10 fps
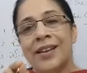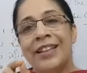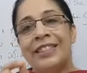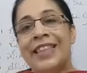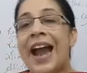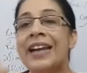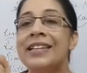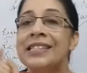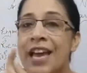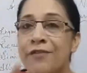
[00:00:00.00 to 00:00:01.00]
That
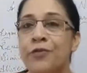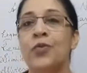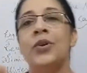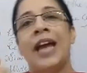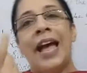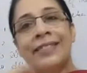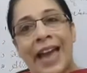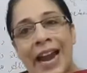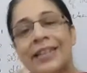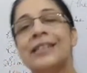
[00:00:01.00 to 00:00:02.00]
is their food, and
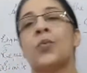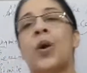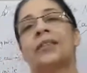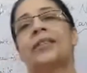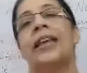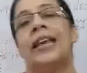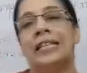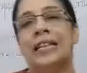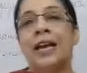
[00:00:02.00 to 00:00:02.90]
that is what they eat,